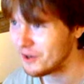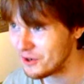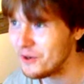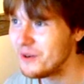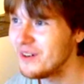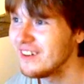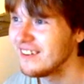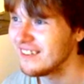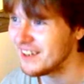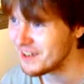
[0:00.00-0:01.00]
who
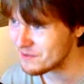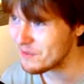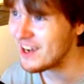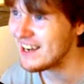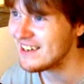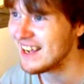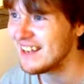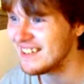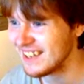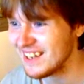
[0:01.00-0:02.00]
is mind
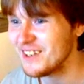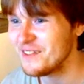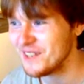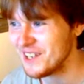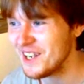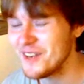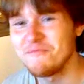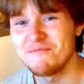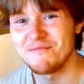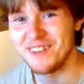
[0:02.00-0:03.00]
at the end of the year?
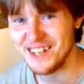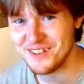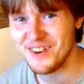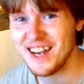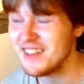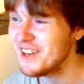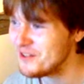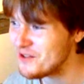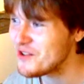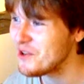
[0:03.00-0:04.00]
That's right, that
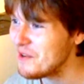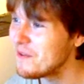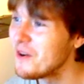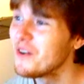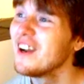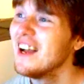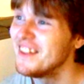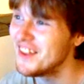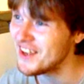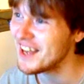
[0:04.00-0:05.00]
new Soi Fon
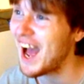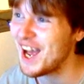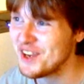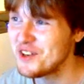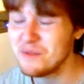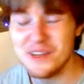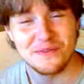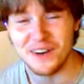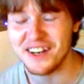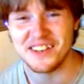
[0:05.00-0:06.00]
this has to be a
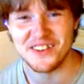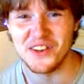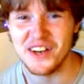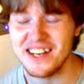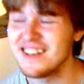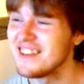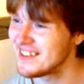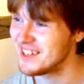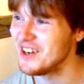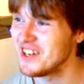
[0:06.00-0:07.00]
fucking sign.
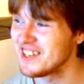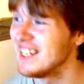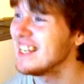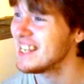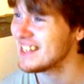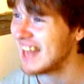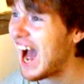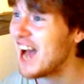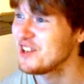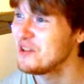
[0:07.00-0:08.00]
Seriously, this
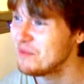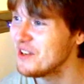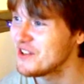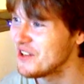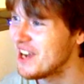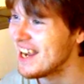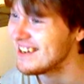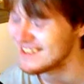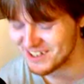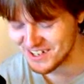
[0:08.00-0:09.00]
has to be a
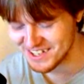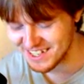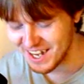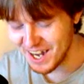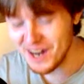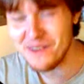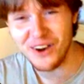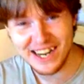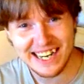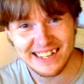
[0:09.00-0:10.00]
sign. Seriously. If
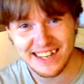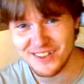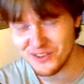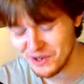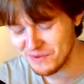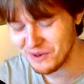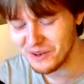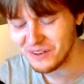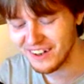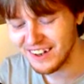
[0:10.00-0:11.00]
I get that Soi
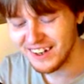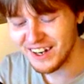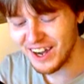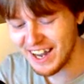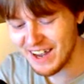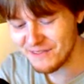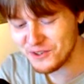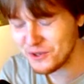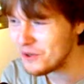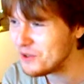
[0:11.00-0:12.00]
Fon, I have
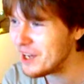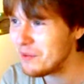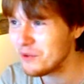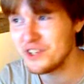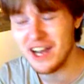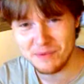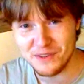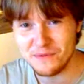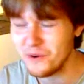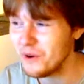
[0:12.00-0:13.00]
two double
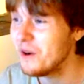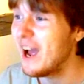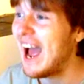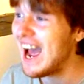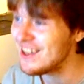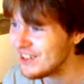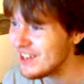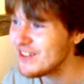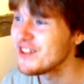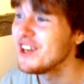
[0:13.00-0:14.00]
chappies for her and
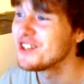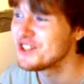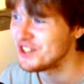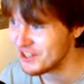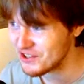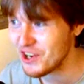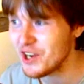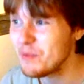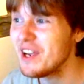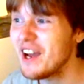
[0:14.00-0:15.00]
this, she is
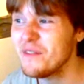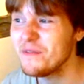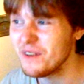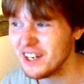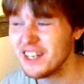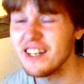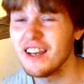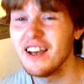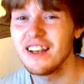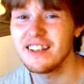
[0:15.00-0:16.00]
gonna be a fucking
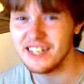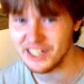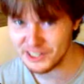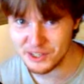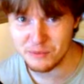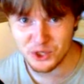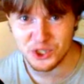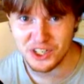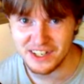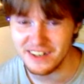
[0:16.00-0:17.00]
killing
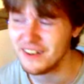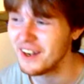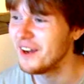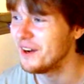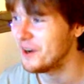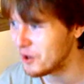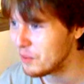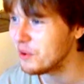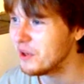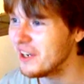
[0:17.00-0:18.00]
machine. Oh
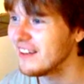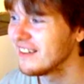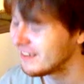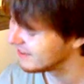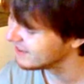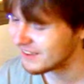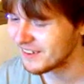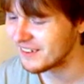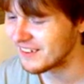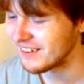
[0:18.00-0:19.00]
boy.
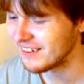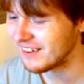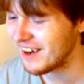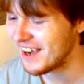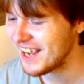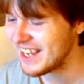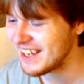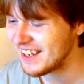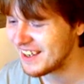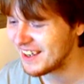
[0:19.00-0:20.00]

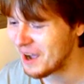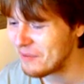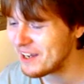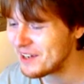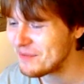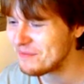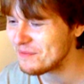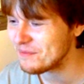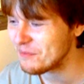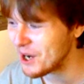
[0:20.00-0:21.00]
I, I'm getting
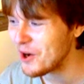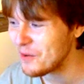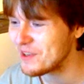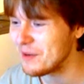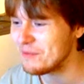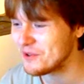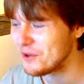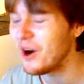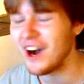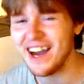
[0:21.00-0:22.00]
my hopes up
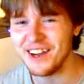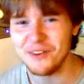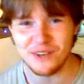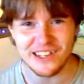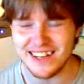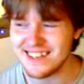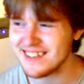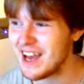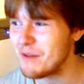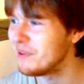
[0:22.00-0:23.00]
too high. I realize
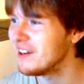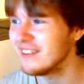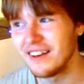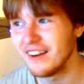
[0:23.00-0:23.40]
that, but